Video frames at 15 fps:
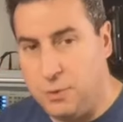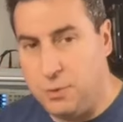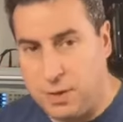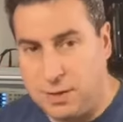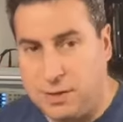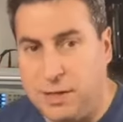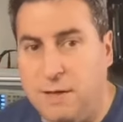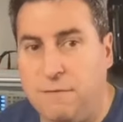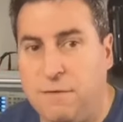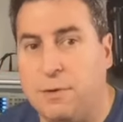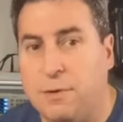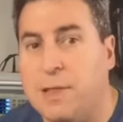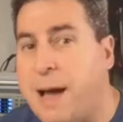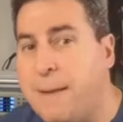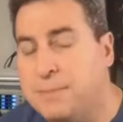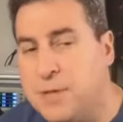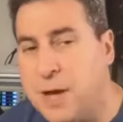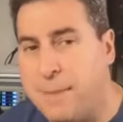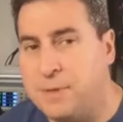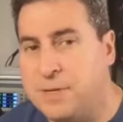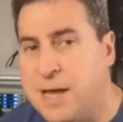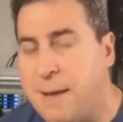you can leave your
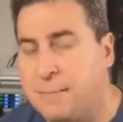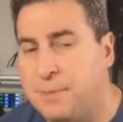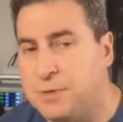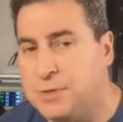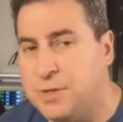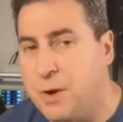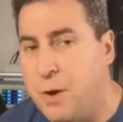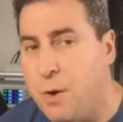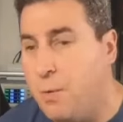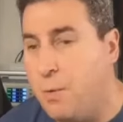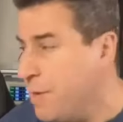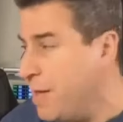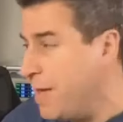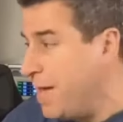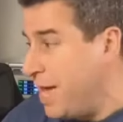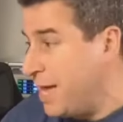laptop adapters at home